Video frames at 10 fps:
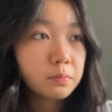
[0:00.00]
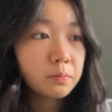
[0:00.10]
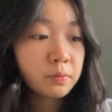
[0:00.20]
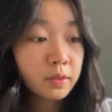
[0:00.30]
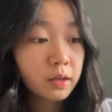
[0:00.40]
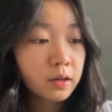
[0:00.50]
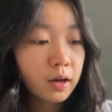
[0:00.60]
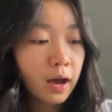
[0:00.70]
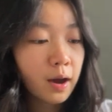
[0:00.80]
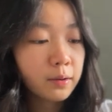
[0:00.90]
think
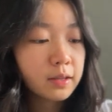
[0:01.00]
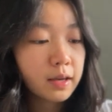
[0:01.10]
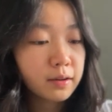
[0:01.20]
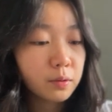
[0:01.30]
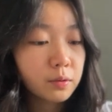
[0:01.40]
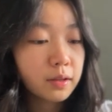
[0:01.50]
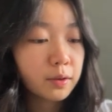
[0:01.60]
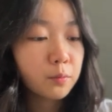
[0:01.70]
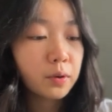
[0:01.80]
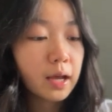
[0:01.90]
how they,
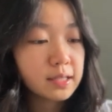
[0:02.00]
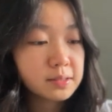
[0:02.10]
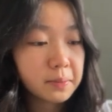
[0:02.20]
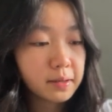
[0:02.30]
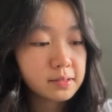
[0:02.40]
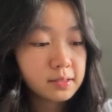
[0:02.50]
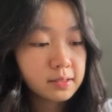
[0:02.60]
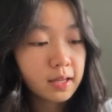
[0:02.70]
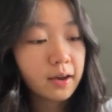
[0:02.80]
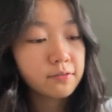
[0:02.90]
like, what aspects
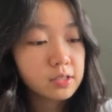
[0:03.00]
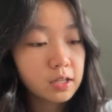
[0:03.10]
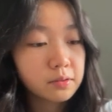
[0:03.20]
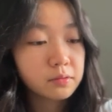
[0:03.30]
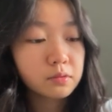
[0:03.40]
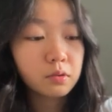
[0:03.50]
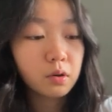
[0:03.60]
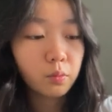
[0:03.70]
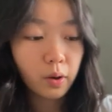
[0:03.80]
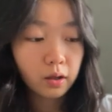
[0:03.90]
they have done
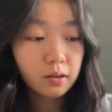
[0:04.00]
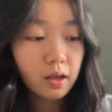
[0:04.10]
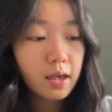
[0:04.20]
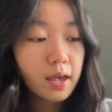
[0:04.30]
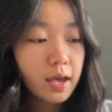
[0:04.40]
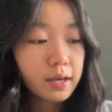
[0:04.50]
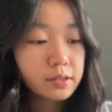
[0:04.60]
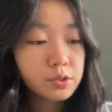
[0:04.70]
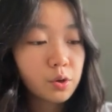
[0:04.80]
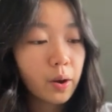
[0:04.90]
well, and
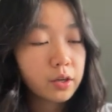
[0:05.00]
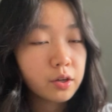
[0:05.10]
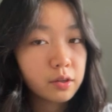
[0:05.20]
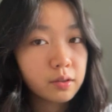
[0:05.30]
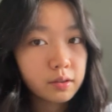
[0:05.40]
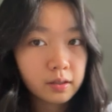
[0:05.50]
so I could